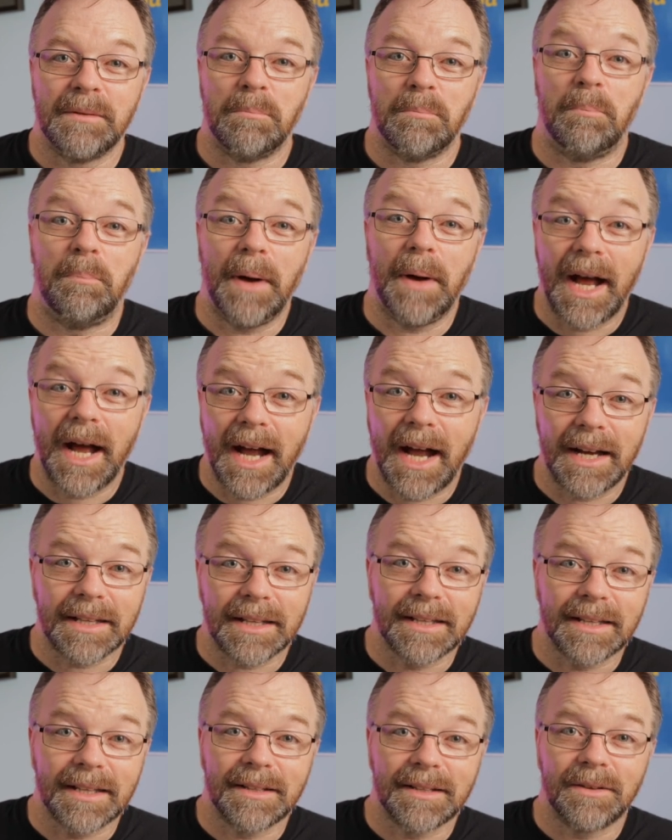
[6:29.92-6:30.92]
But
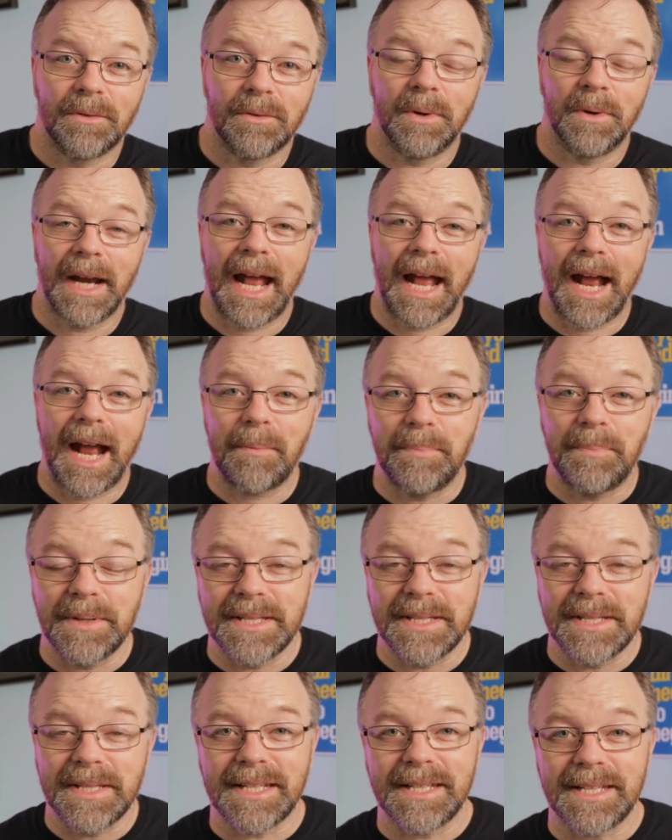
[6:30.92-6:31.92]
what
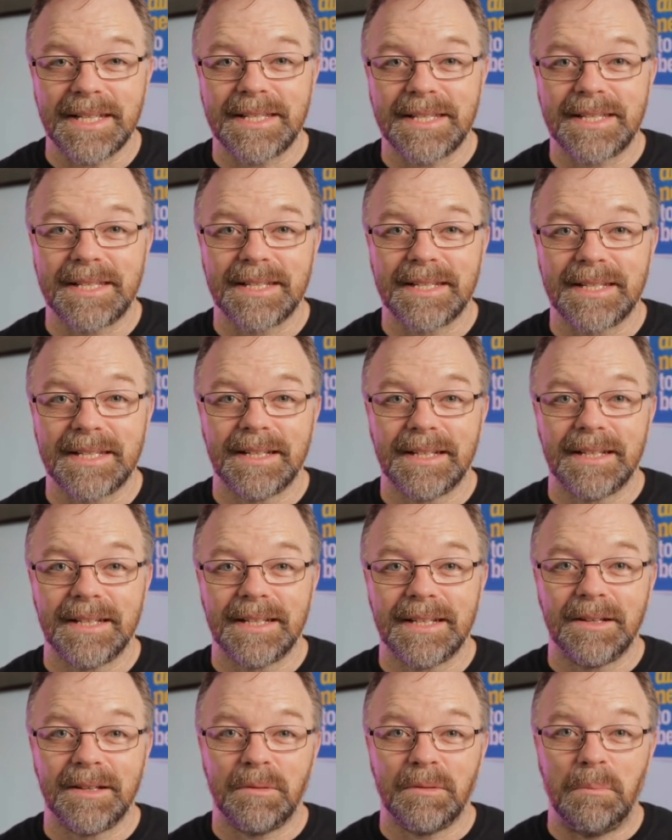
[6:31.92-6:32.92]
happens is
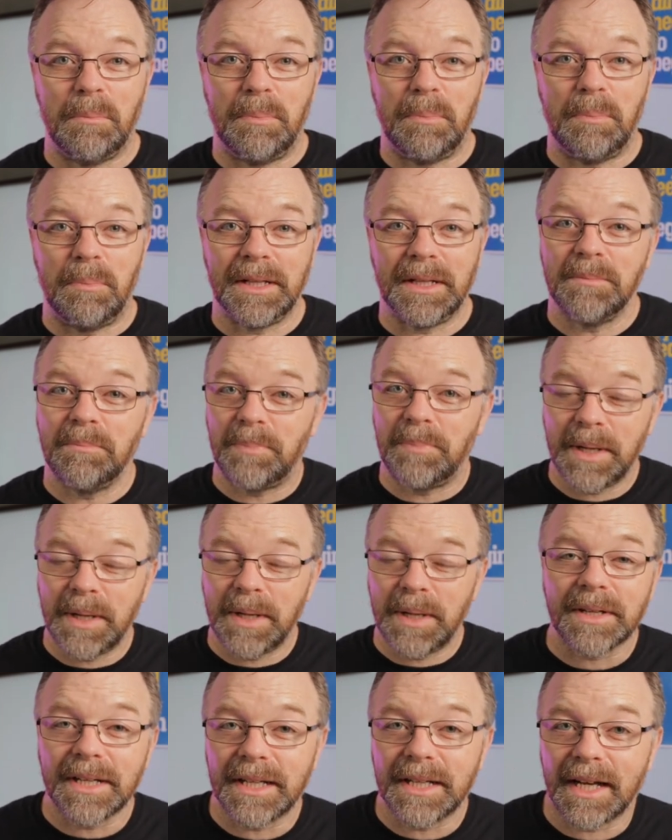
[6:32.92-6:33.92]

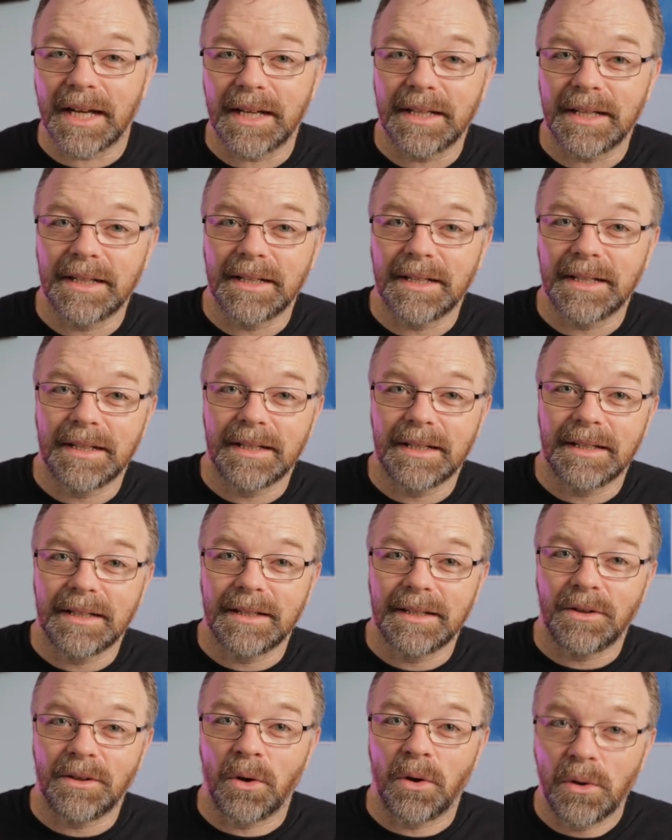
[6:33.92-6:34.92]
Bel-Imperia
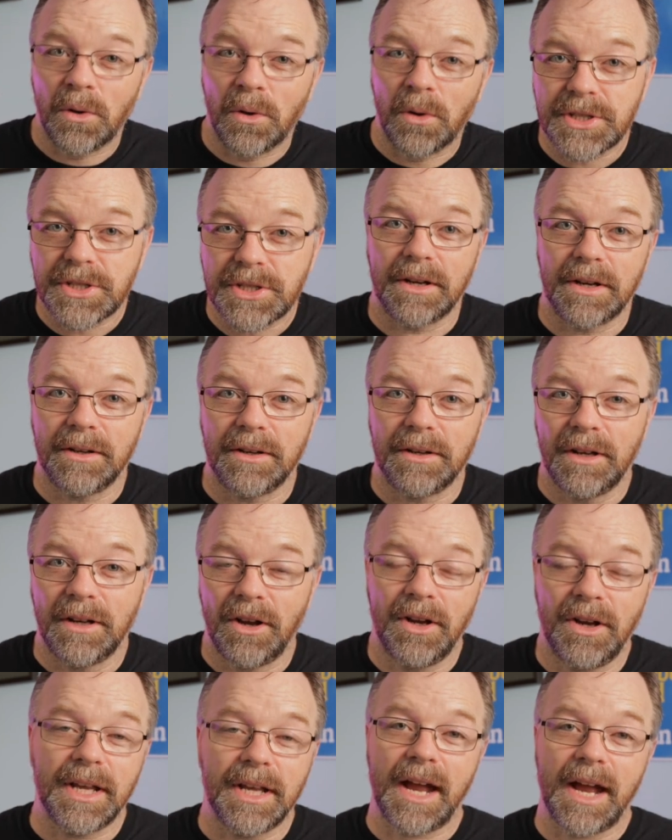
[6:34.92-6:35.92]
also,
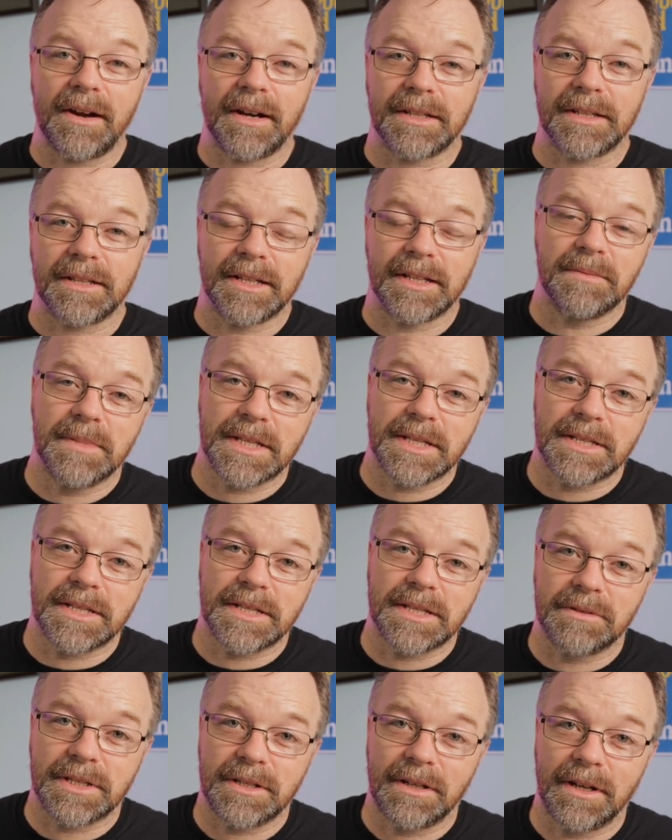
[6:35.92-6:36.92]
her character commits
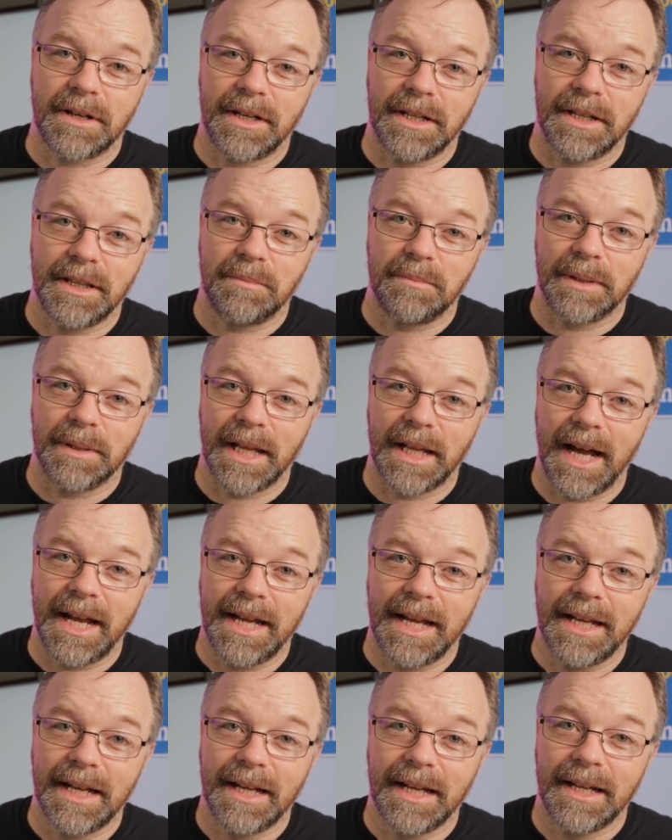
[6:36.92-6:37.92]
suicide in the
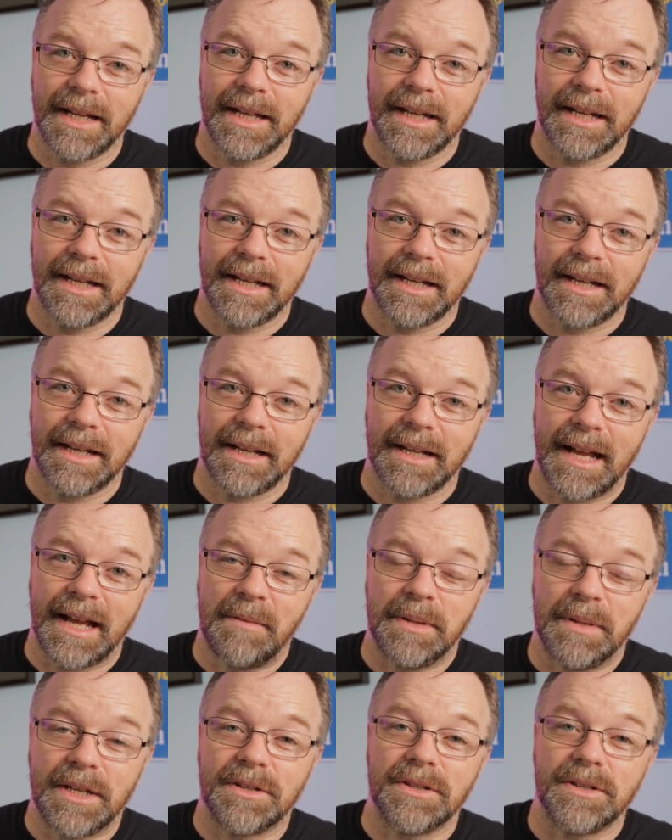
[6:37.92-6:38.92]
play. And
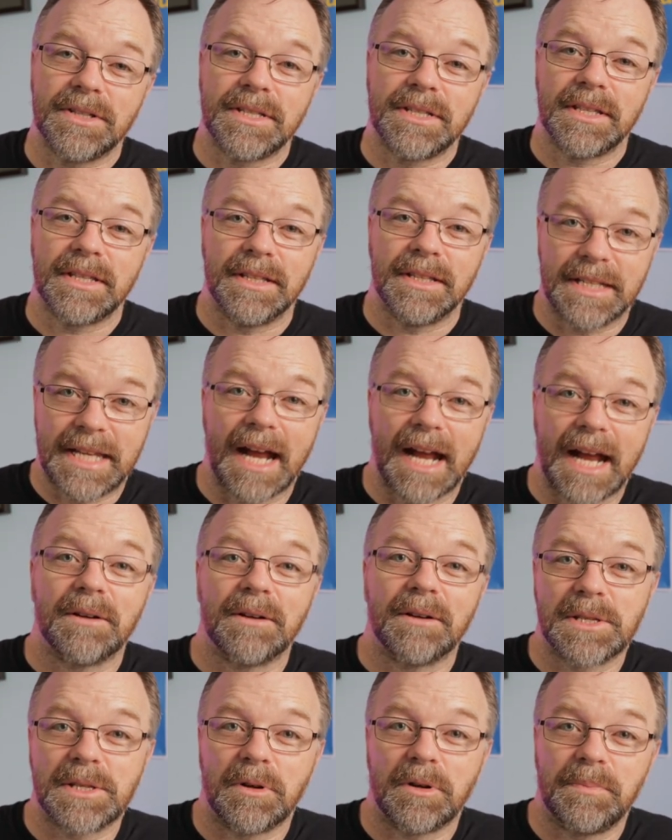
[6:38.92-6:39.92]
because the dagger
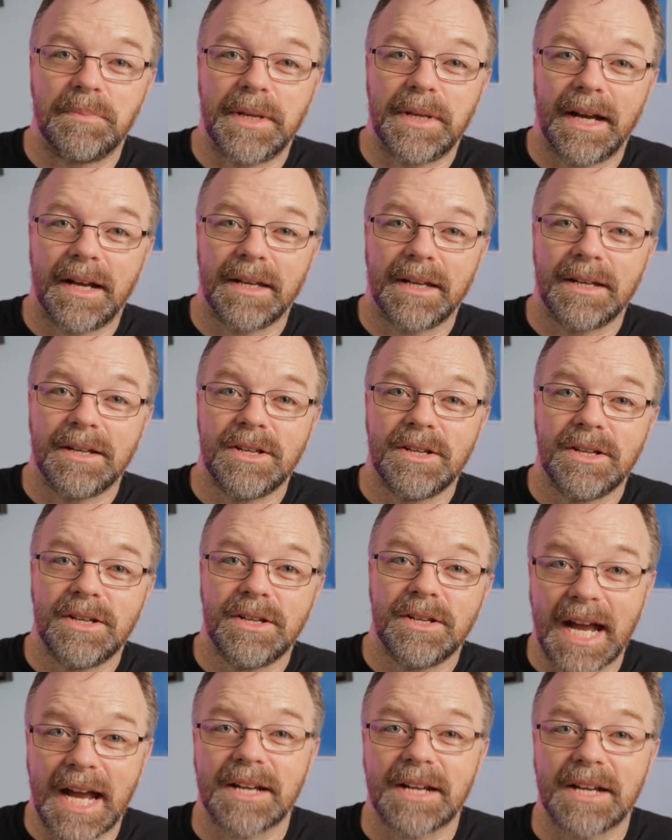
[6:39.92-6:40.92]
was swapped out,
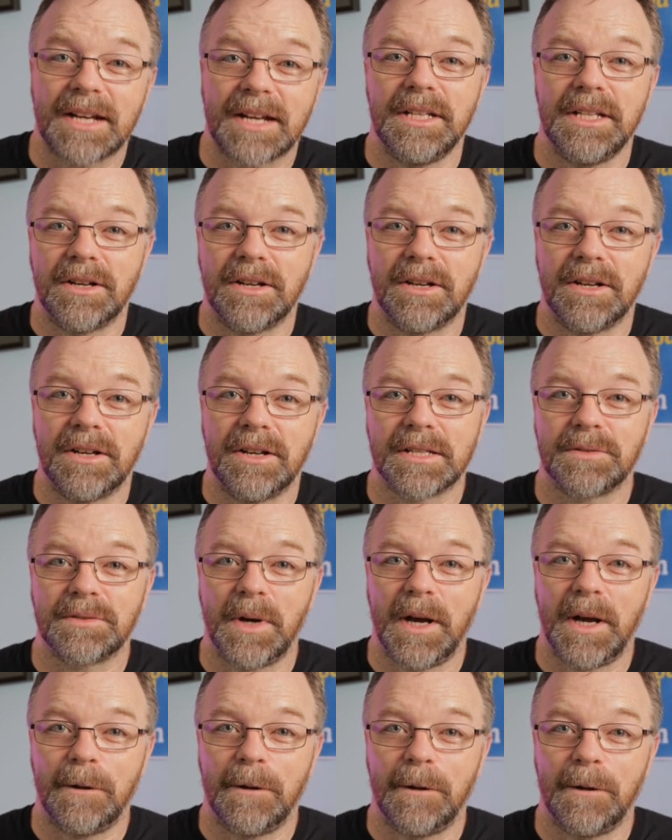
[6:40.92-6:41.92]
she actually dies as
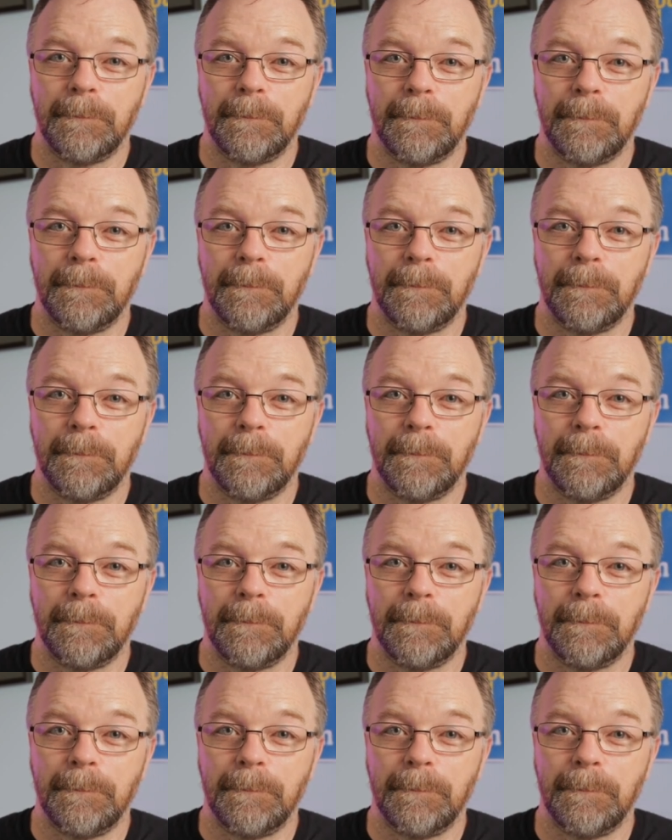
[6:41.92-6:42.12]
well.